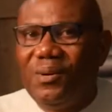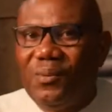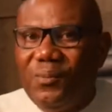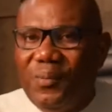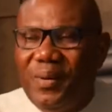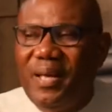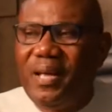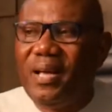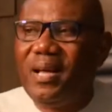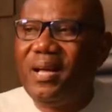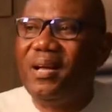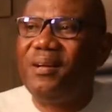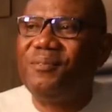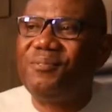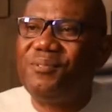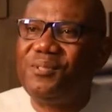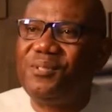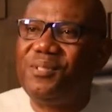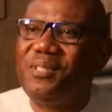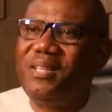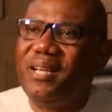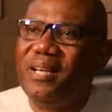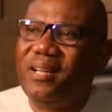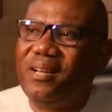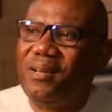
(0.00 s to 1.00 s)
we have
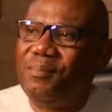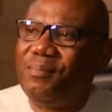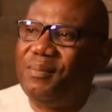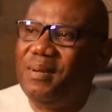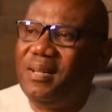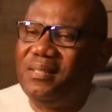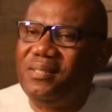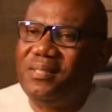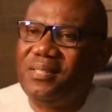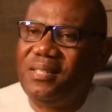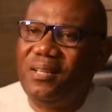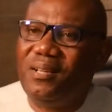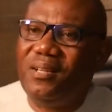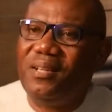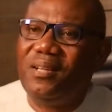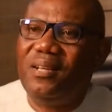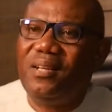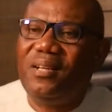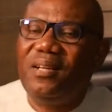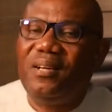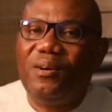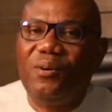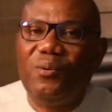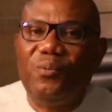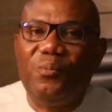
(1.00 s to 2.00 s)
to get up and say,
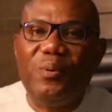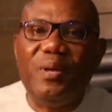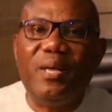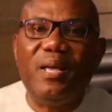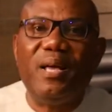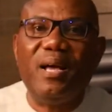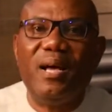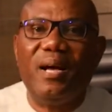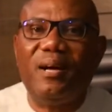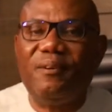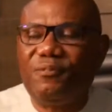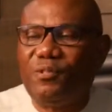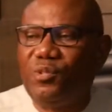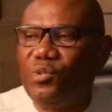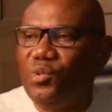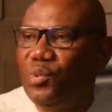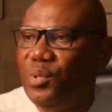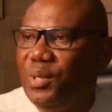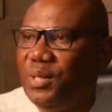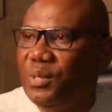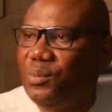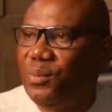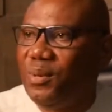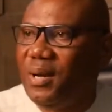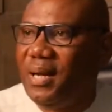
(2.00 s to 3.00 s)
we have to
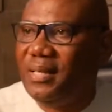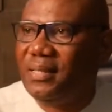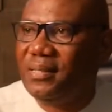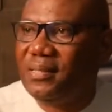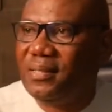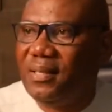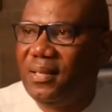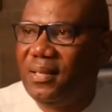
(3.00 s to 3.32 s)
do it right.